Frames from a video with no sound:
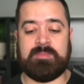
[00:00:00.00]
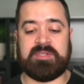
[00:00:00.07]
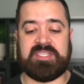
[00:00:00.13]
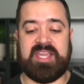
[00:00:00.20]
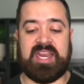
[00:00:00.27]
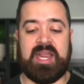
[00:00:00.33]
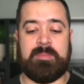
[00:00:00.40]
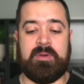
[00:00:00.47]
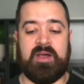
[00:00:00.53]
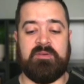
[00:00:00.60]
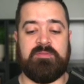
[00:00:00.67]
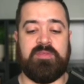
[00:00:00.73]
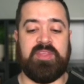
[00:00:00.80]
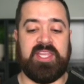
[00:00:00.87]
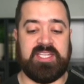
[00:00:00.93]
setup
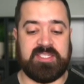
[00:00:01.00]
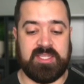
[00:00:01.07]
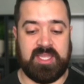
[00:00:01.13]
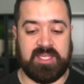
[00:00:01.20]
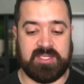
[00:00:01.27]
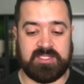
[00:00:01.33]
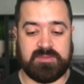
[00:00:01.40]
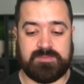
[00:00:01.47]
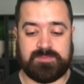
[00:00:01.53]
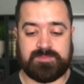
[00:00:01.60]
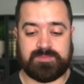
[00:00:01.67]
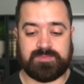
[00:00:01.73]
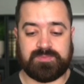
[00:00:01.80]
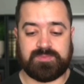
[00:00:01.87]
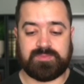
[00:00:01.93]
of these things.
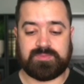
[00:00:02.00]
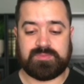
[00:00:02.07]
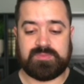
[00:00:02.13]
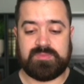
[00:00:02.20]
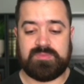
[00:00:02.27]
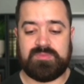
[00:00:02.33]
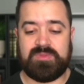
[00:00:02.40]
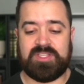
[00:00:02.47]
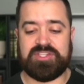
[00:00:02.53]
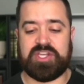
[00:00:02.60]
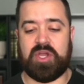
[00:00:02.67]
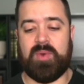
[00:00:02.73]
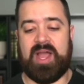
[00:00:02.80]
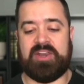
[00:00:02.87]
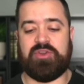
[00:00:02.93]

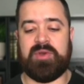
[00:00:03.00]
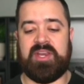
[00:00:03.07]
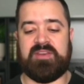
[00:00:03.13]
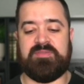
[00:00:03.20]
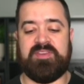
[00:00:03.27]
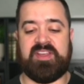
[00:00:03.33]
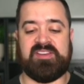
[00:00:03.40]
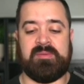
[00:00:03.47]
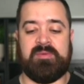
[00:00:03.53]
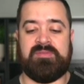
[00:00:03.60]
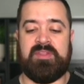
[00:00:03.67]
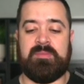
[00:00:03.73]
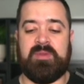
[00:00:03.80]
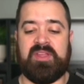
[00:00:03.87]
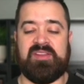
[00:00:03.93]
So I do need to fix some of
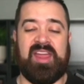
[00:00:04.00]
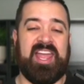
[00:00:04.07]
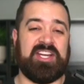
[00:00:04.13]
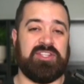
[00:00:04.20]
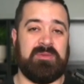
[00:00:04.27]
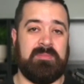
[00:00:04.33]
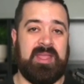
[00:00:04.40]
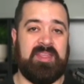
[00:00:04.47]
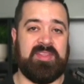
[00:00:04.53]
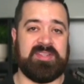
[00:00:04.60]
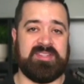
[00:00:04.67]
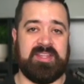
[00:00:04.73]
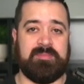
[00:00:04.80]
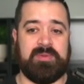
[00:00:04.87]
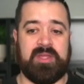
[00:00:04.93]
them because I actually made this
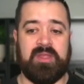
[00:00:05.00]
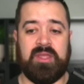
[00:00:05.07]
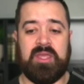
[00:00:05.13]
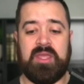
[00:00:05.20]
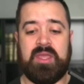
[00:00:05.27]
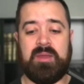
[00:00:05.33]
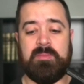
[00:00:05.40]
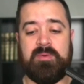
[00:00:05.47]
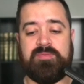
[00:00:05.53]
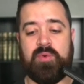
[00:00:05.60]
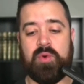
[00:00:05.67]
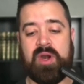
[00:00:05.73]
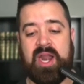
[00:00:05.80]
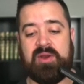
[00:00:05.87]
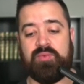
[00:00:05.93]
template
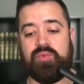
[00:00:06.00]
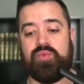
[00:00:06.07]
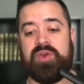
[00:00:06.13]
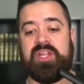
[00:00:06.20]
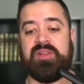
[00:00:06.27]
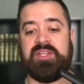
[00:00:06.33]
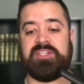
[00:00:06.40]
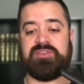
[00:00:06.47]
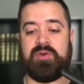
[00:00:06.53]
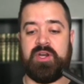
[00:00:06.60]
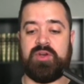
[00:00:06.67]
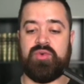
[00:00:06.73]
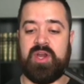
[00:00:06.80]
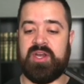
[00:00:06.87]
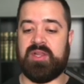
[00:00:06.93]
before I really started
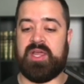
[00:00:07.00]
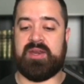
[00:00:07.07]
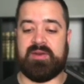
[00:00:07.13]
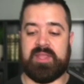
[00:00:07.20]
creating a lot of